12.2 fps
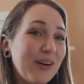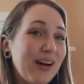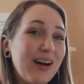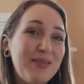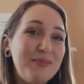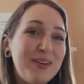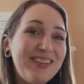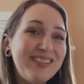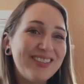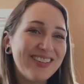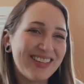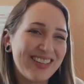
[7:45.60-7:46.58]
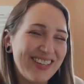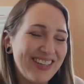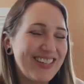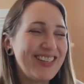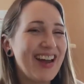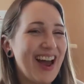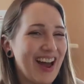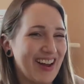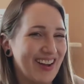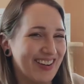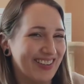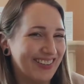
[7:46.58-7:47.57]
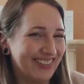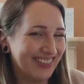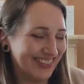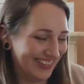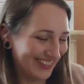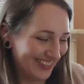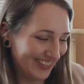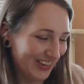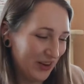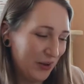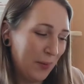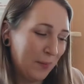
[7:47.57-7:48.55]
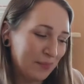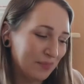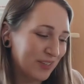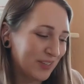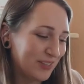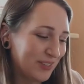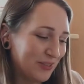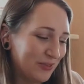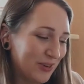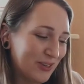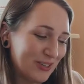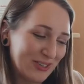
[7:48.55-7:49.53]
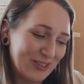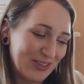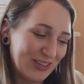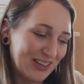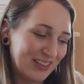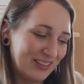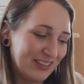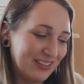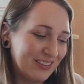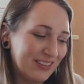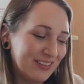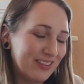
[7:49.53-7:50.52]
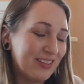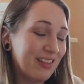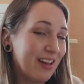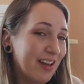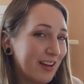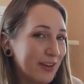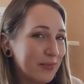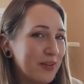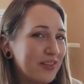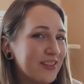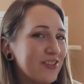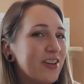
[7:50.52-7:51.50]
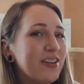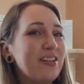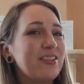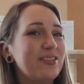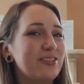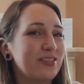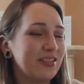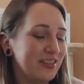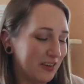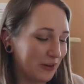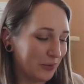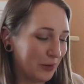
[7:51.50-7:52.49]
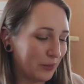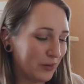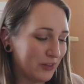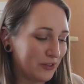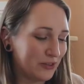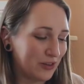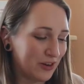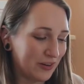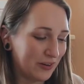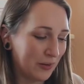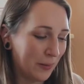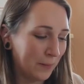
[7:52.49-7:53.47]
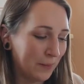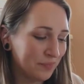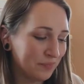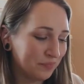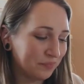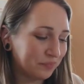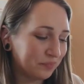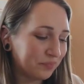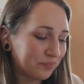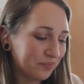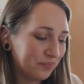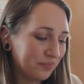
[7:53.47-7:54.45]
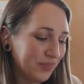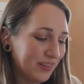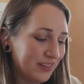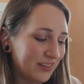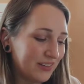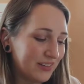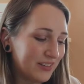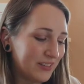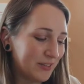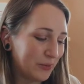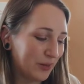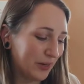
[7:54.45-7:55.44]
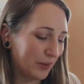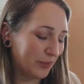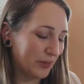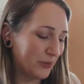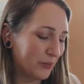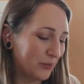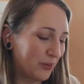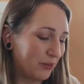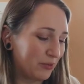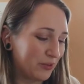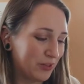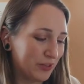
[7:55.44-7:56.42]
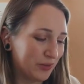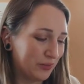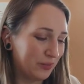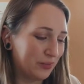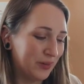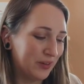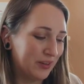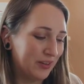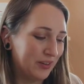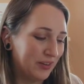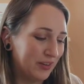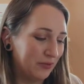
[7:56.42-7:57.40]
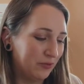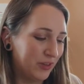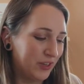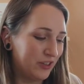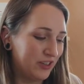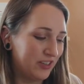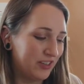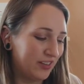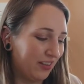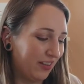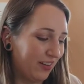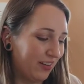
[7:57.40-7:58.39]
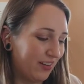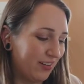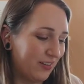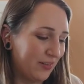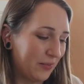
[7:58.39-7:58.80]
I'm not grossed out. So far so good. The lime and the Jell-O is really coming pretty strong. Now let's see what happens when we throw some veggies in there.